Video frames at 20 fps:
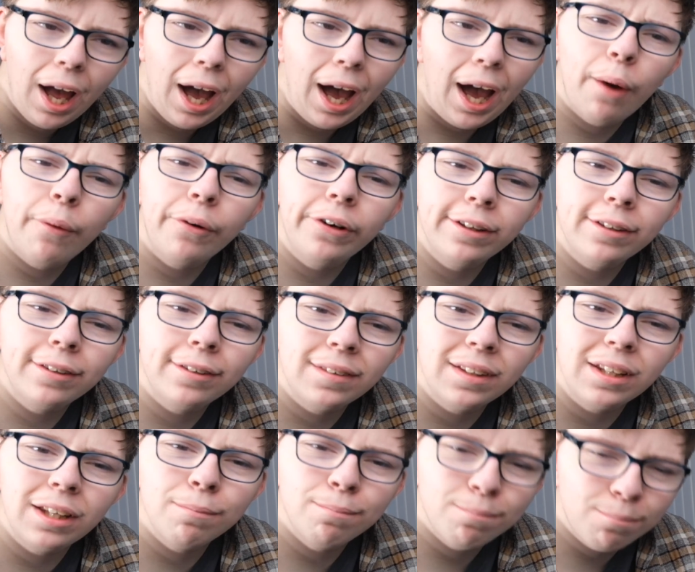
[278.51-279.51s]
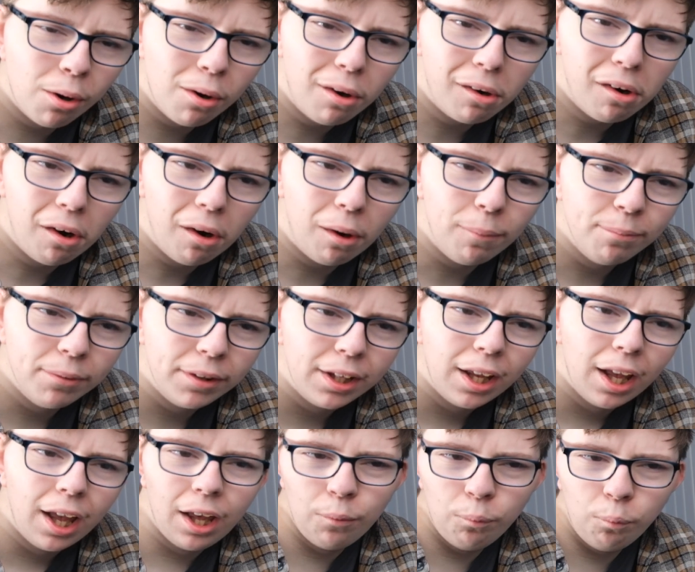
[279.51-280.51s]
I wanted to see more.
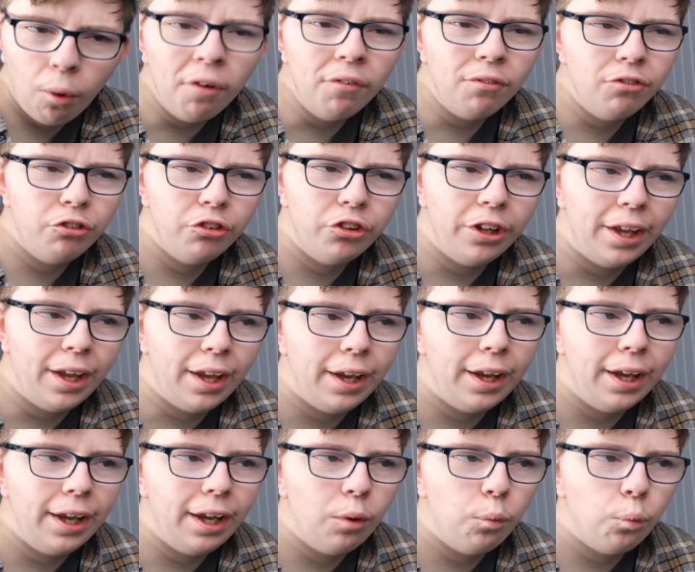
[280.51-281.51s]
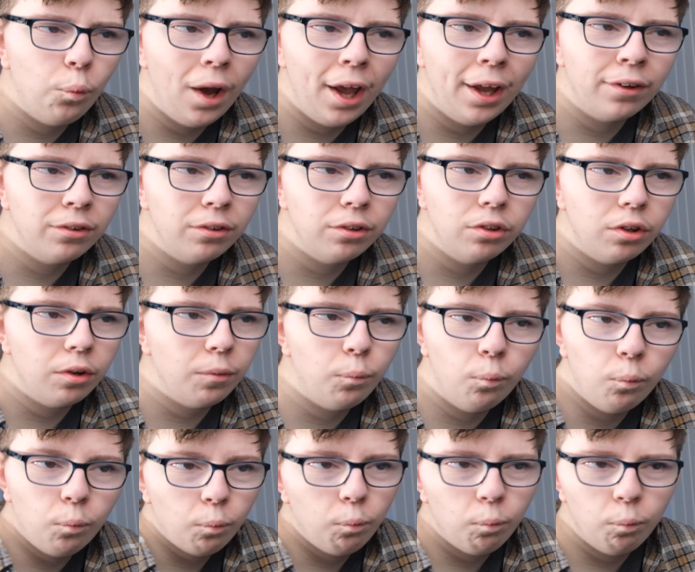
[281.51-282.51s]
And one day, when
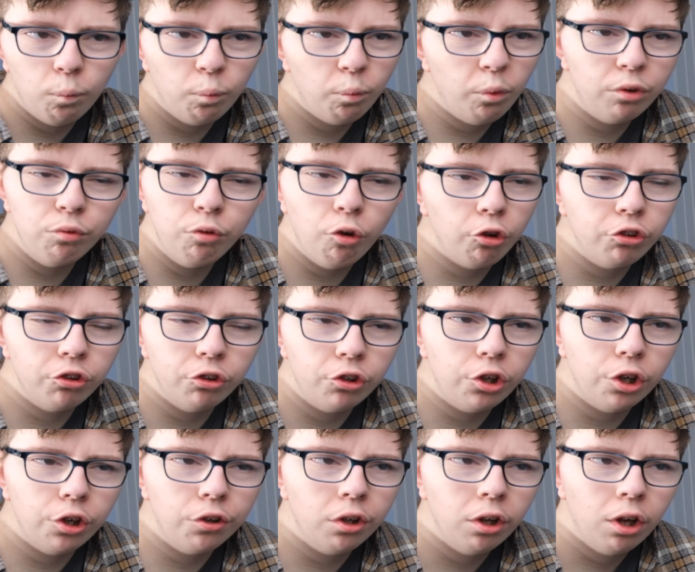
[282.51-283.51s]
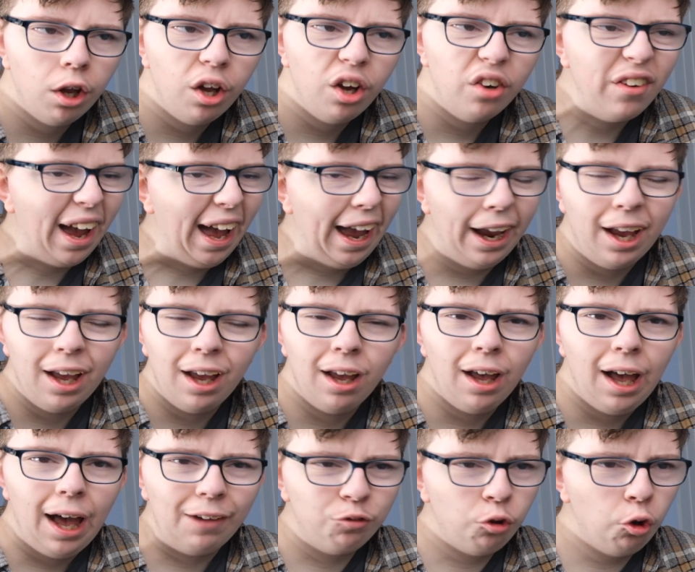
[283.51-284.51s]
Russell goes, right,
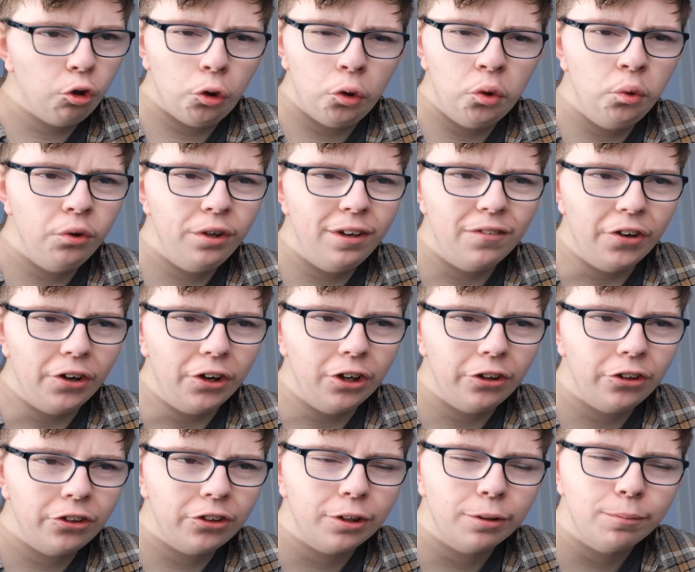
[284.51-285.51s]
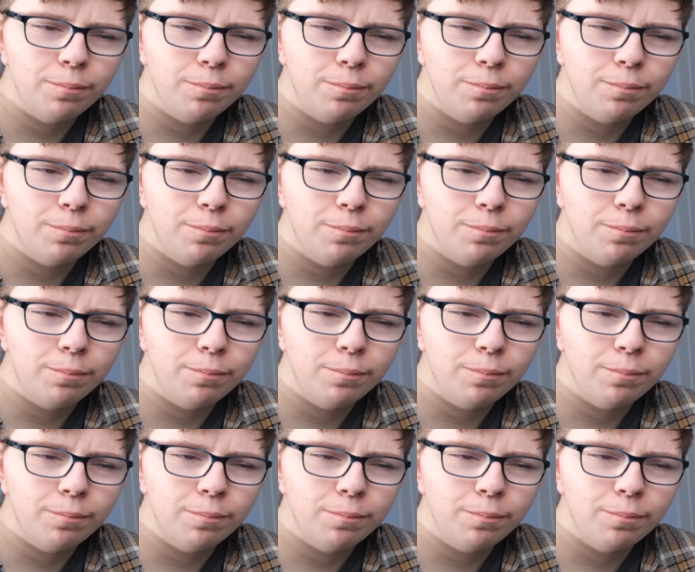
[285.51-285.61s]
I've got the Whoniverse,